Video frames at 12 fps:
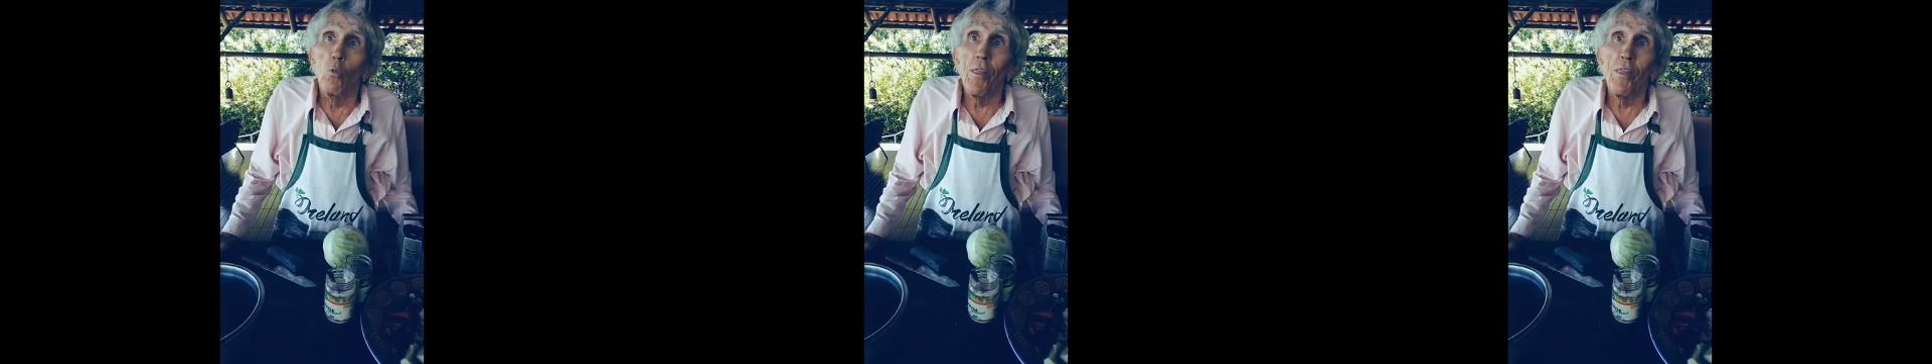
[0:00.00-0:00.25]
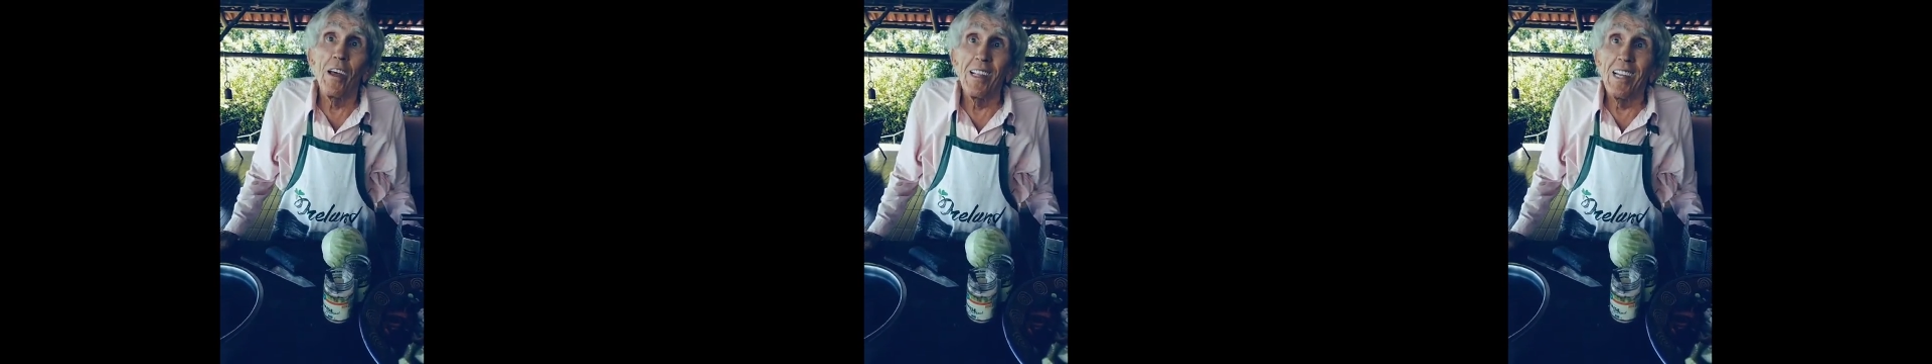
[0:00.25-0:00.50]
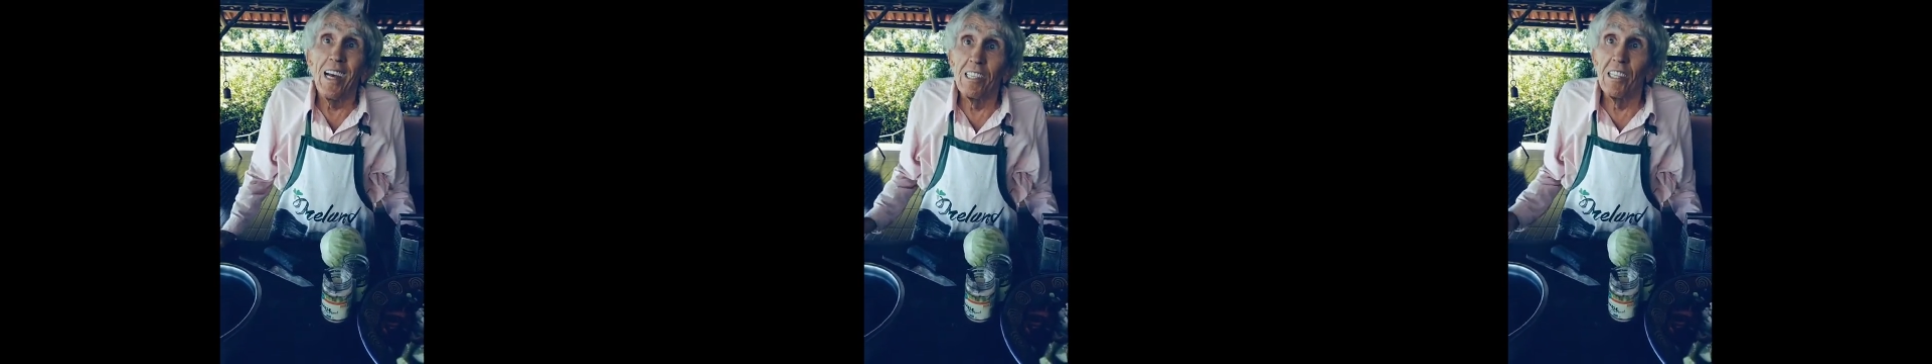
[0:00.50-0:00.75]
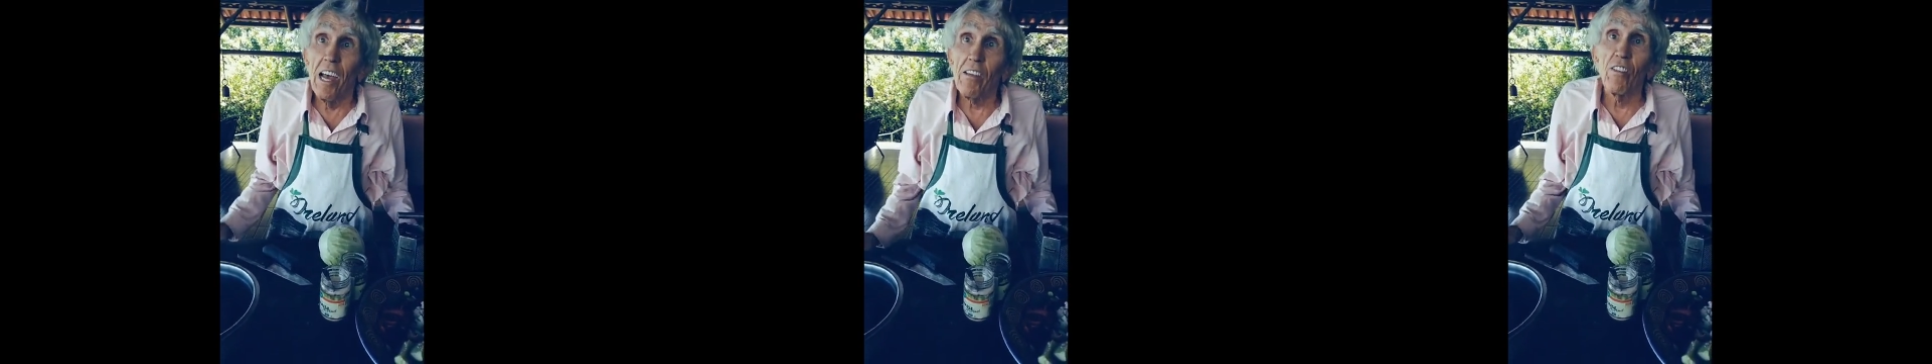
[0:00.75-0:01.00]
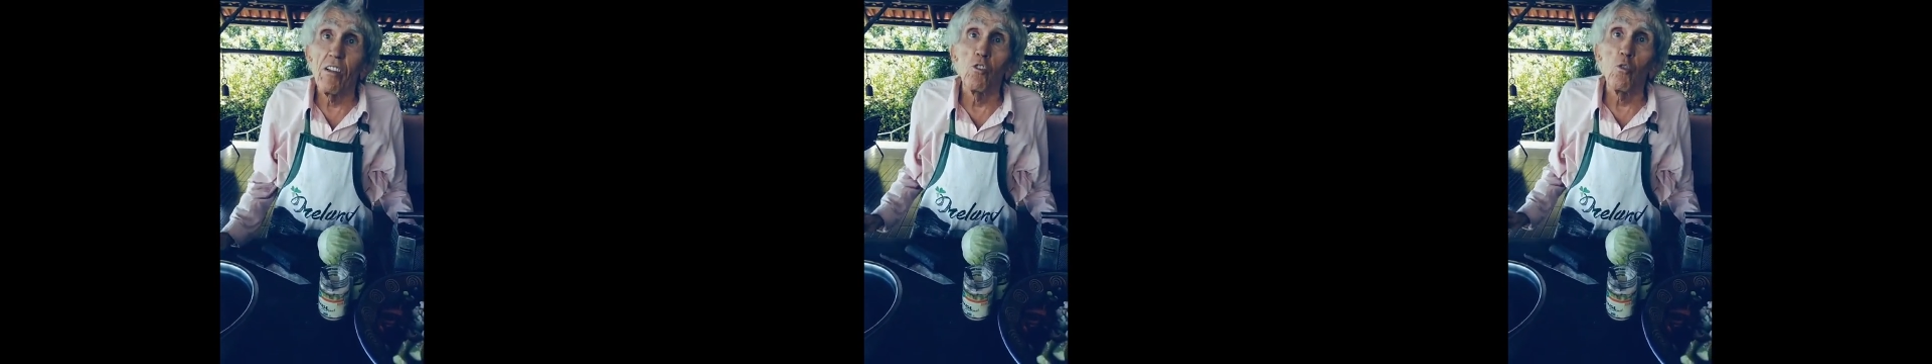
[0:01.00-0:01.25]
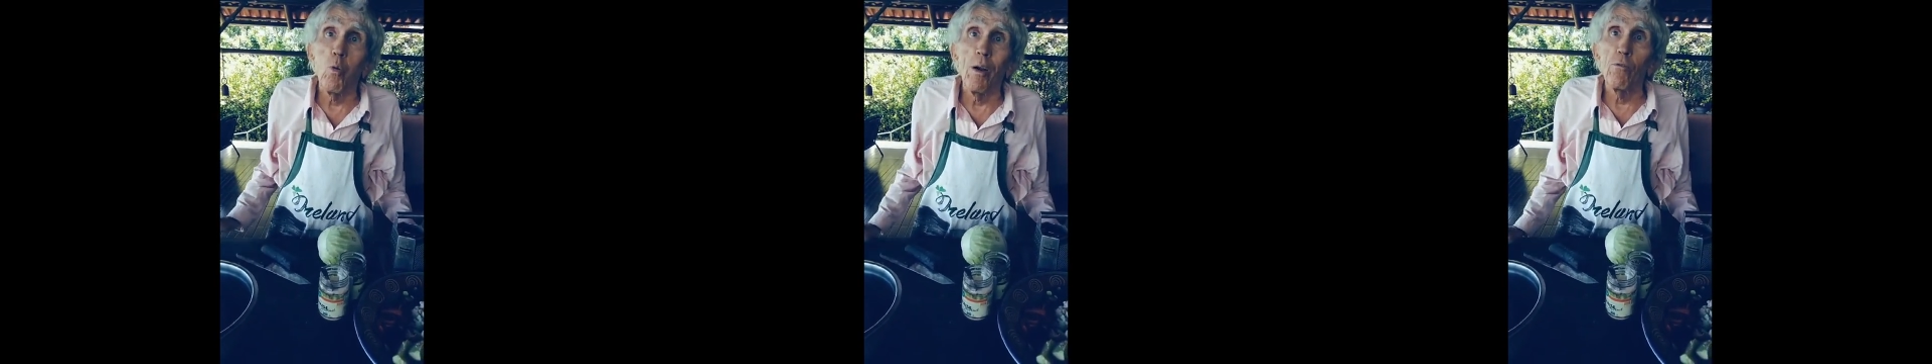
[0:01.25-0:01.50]
within less than
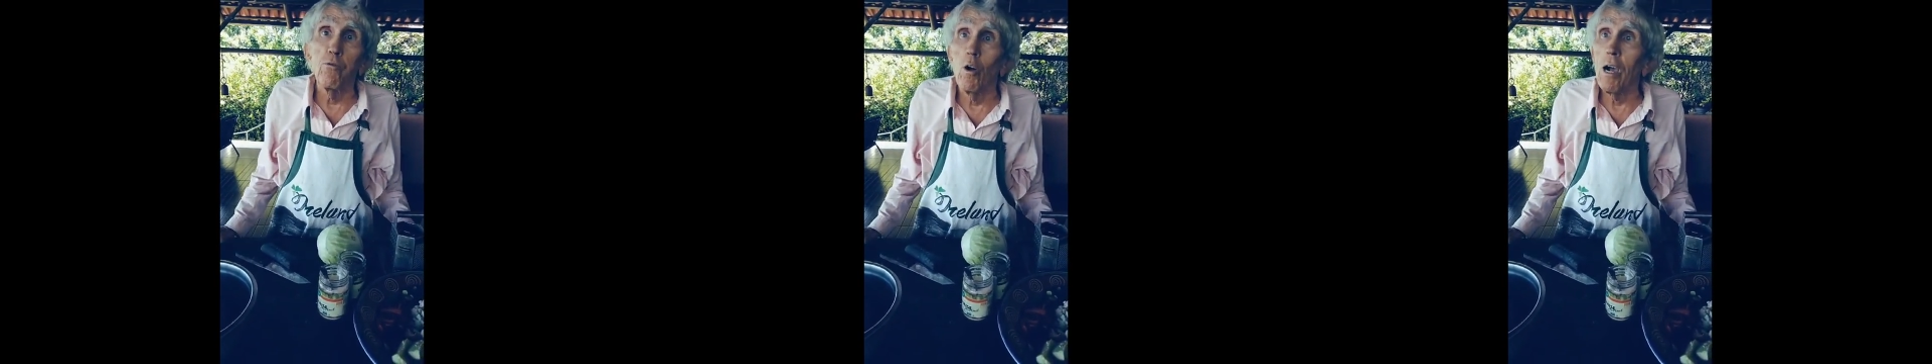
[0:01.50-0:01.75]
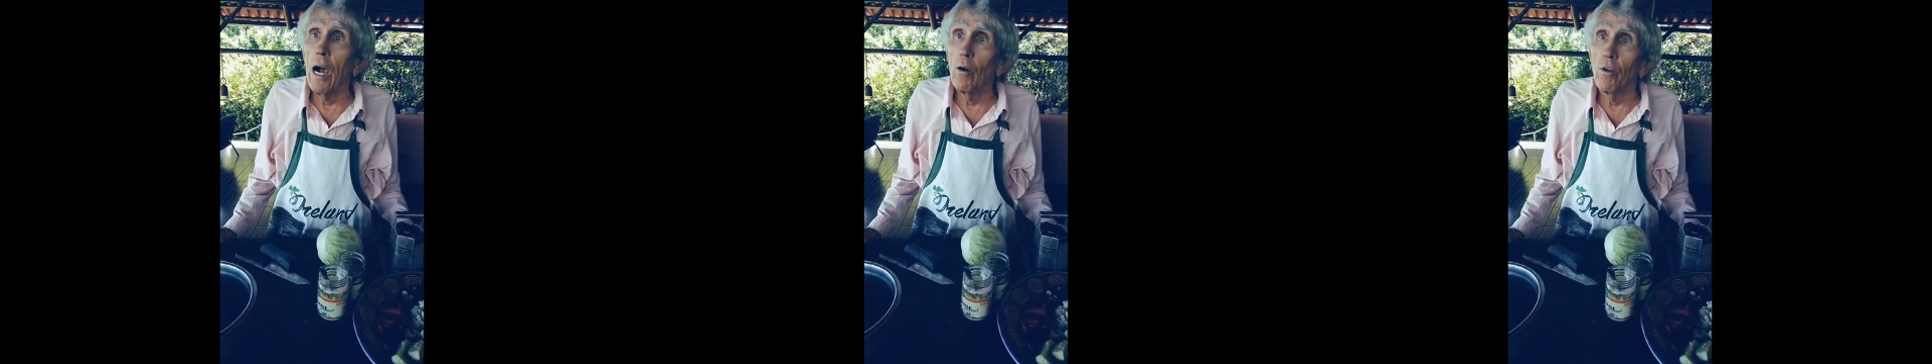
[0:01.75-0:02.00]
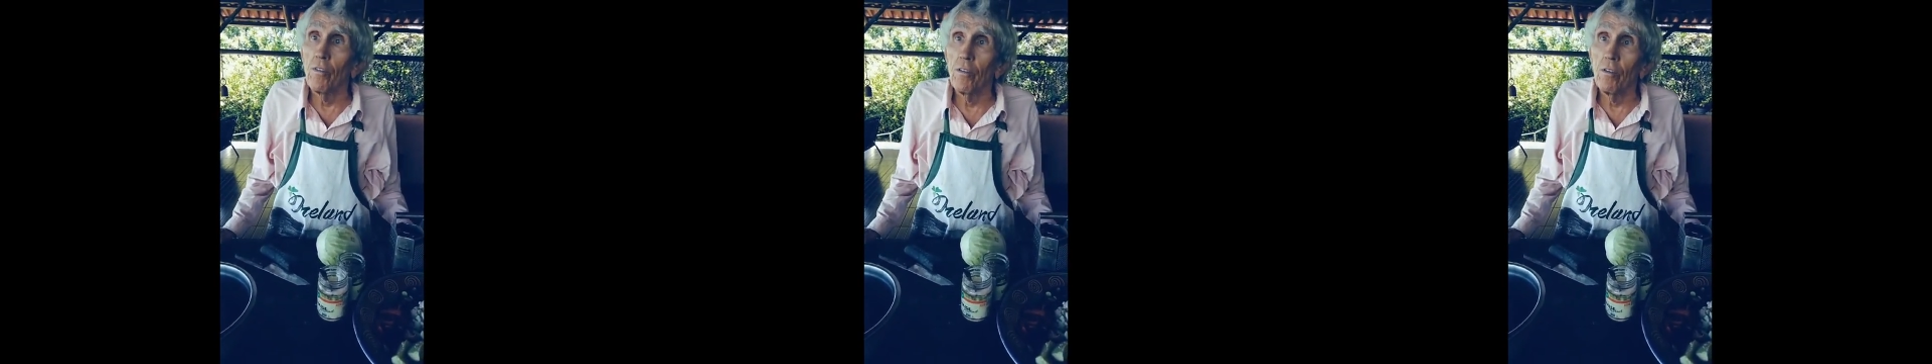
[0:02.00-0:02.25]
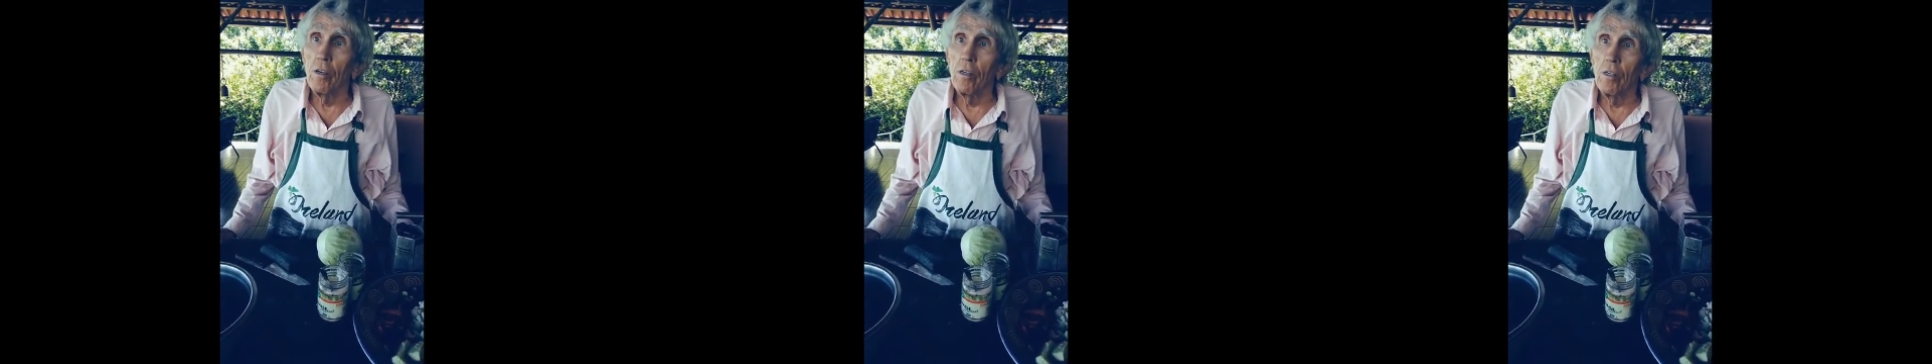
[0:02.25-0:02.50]
24 hours.